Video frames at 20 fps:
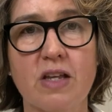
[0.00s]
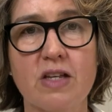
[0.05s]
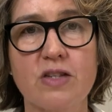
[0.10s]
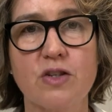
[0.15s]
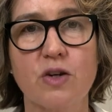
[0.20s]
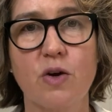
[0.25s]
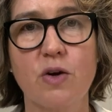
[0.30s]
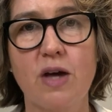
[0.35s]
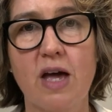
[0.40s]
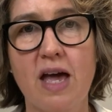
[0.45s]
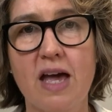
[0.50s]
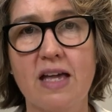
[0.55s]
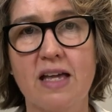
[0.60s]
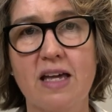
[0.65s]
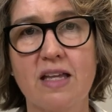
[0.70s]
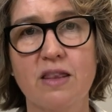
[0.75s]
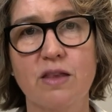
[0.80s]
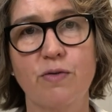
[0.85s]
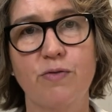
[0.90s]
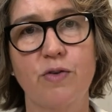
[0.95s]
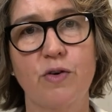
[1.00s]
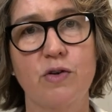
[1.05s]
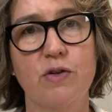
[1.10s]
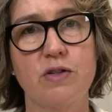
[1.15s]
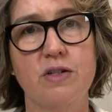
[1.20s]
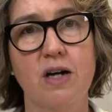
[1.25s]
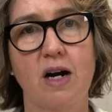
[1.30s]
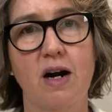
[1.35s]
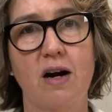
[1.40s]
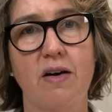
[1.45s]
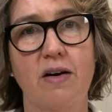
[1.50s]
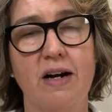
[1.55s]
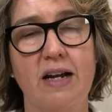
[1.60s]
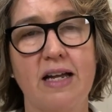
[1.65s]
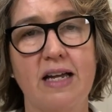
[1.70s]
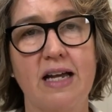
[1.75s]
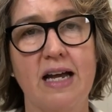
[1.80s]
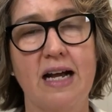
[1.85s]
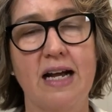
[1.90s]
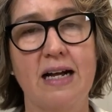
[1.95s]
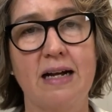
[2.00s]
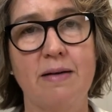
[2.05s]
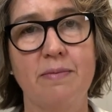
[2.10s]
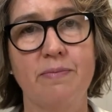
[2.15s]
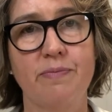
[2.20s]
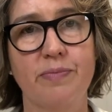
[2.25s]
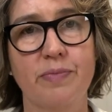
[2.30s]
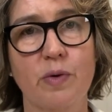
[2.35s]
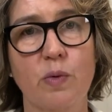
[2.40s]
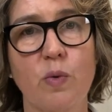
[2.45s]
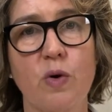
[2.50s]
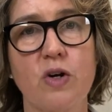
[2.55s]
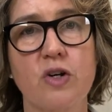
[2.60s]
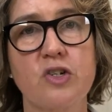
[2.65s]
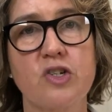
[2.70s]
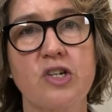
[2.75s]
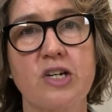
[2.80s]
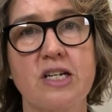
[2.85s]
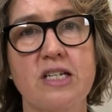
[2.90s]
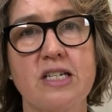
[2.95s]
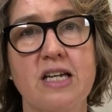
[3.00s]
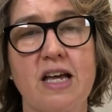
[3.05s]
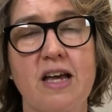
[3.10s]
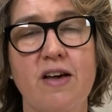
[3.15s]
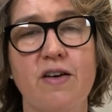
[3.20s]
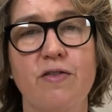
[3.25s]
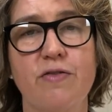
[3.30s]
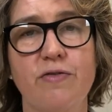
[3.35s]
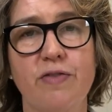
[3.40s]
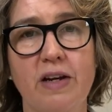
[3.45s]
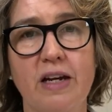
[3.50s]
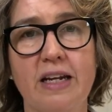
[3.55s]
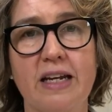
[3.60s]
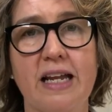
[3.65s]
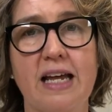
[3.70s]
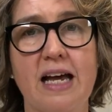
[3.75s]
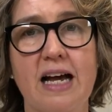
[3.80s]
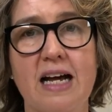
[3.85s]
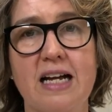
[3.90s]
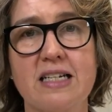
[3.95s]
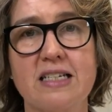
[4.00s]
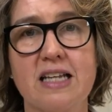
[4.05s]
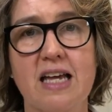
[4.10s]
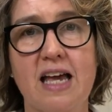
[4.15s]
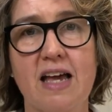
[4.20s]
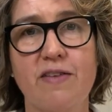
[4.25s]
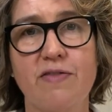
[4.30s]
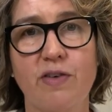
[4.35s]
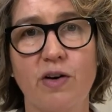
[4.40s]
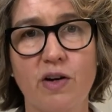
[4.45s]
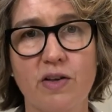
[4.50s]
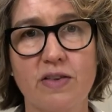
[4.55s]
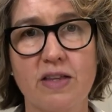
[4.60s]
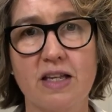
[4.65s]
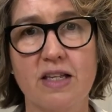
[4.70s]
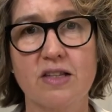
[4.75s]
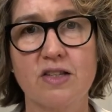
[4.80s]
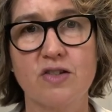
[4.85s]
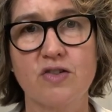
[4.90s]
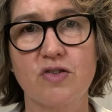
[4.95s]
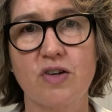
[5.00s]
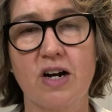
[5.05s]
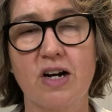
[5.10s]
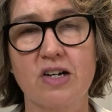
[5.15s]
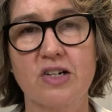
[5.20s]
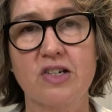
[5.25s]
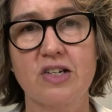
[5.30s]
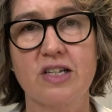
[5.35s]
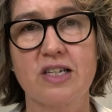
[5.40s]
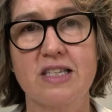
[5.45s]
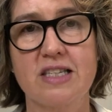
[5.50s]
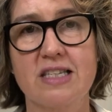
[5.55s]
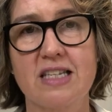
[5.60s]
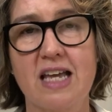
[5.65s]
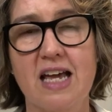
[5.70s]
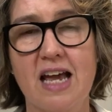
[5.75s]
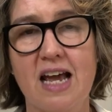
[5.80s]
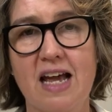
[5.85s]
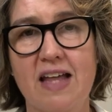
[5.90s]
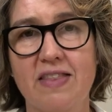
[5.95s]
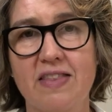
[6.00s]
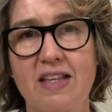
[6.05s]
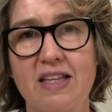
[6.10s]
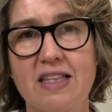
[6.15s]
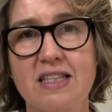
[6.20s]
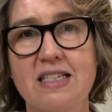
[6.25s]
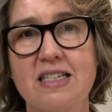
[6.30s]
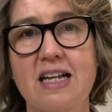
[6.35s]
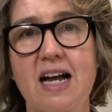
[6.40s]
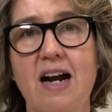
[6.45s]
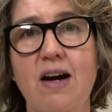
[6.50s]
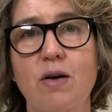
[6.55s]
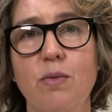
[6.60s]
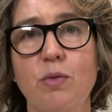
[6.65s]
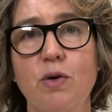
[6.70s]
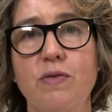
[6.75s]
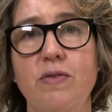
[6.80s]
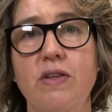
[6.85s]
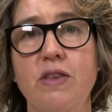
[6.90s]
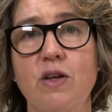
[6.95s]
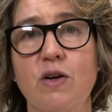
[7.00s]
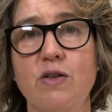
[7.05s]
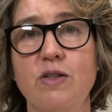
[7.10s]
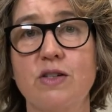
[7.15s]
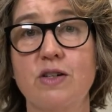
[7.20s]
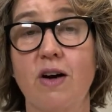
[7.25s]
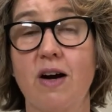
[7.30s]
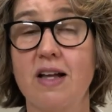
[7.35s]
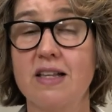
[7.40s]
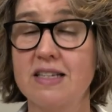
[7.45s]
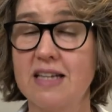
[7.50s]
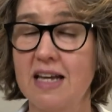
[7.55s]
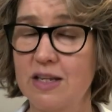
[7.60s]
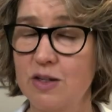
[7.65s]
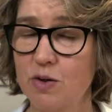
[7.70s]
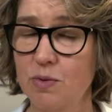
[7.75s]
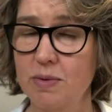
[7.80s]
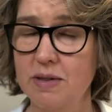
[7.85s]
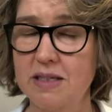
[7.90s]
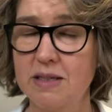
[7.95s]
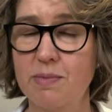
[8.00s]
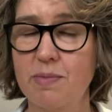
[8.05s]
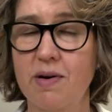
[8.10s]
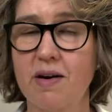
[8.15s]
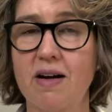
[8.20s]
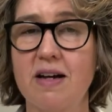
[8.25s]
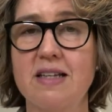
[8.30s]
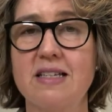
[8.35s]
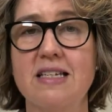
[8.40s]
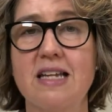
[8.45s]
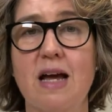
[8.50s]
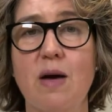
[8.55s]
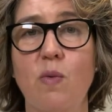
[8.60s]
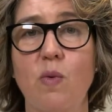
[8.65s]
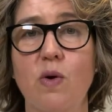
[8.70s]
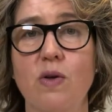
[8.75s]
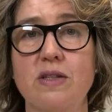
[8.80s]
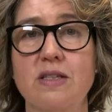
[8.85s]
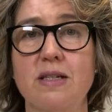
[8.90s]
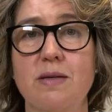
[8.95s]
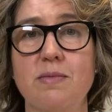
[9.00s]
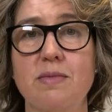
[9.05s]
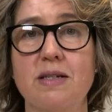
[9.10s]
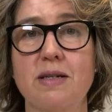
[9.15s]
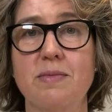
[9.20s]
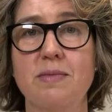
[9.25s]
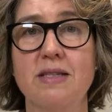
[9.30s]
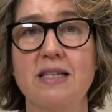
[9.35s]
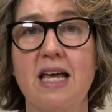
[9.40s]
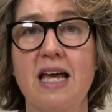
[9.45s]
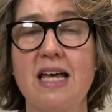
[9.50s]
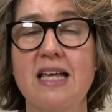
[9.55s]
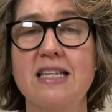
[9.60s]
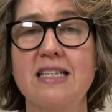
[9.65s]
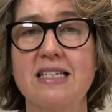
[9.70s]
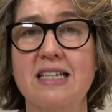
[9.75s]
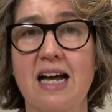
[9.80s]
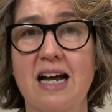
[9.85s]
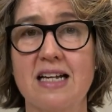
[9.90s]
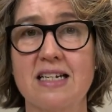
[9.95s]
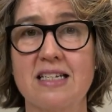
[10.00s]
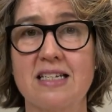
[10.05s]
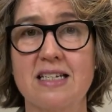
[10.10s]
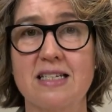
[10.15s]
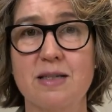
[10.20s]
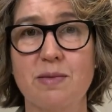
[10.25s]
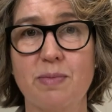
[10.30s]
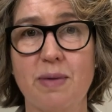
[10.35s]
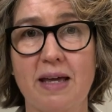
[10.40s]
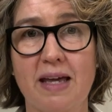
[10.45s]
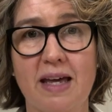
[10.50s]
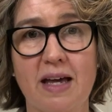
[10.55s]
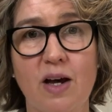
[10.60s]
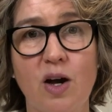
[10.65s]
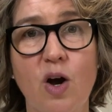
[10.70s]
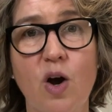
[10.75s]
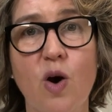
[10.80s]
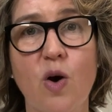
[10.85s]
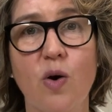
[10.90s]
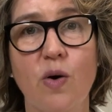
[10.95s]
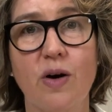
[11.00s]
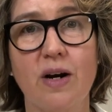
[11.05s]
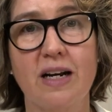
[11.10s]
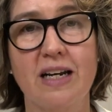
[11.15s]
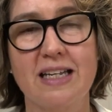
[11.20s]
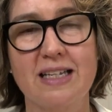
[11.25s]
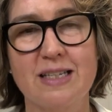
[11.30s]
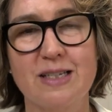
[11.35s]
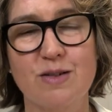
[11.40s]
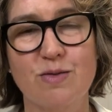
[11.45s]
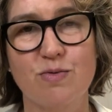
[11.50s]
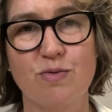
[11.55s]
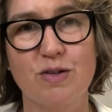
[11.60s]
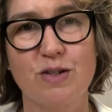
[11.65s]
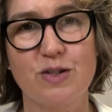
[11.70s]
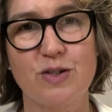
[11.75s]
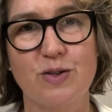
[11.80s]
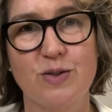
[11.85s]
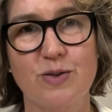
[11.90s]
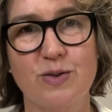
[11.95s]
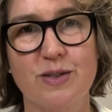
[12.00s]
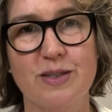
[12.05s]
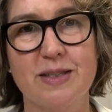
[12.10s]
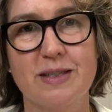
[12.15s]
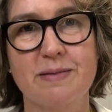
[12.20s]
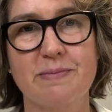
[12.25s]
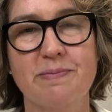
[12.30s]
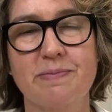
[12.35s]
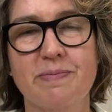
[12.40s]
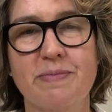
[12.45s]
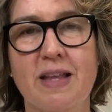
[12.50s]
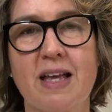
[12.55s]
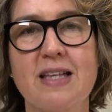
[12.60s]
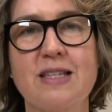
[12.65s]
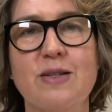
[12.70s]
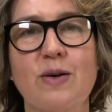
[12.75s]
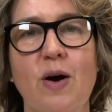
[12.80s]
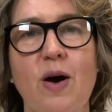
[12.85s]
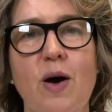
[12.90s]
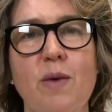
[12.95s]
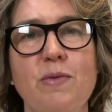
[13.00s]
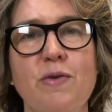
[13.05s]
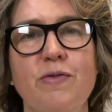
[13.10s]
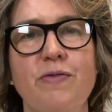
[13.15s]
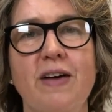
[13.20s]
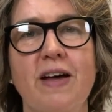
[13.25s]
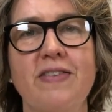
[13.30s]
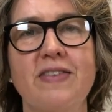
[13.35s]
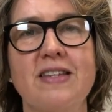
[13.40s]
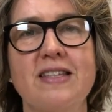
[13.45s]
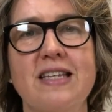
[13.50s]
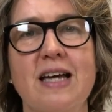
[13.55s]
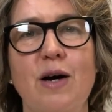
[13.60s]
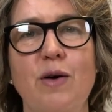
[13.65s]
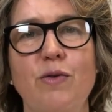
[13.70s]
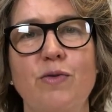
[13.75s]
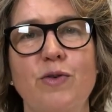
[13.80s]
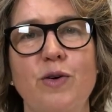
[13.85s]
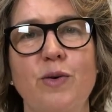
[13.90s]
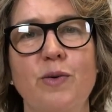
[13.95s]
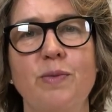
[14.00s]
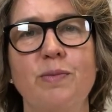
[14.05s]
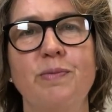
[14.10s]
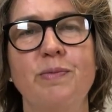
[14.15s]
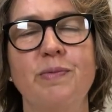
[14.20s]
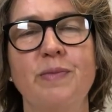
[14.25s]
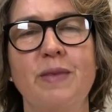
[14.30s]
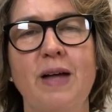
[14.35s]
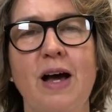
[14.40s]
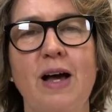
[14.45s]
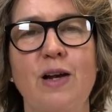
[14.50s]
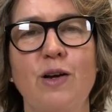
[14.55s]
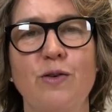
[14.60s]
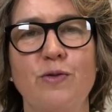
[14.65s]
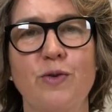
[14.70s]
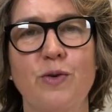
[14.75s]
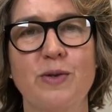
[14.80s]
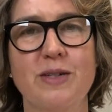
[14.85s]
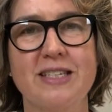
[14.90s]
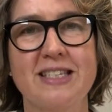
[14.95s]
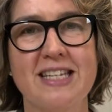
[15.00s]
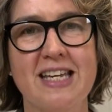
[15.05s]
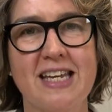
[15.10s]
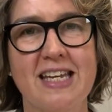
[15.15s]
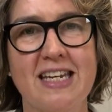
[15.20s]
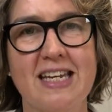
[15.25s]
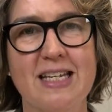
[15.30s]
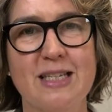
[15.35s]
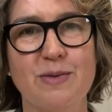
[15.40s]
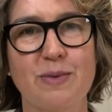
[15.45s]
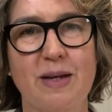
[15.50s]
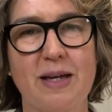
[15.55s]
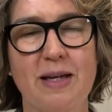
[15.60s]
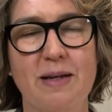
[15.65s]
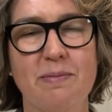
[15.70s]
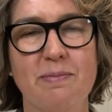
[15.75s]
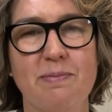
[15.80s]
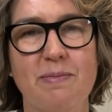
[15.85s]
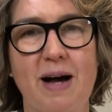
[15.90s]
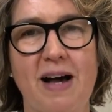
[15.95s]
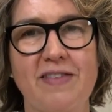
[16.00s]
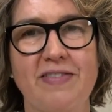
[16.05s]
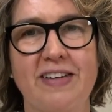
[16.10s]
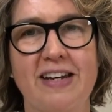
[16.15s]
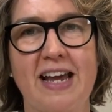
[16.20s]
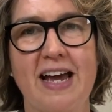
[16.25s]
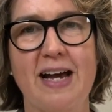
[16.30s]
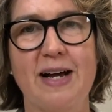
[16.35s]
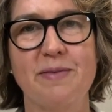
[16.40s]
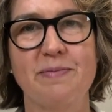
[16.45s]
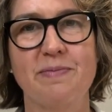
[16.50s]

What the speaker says: So get the food diary worksheet, fill it out, follow the instructions, and then start removing those diets, and you'll be surprised at what symptoms start to disappear or at least reduce. So I hope you found this helpful. Look forward to seeing you next week. Bye for now.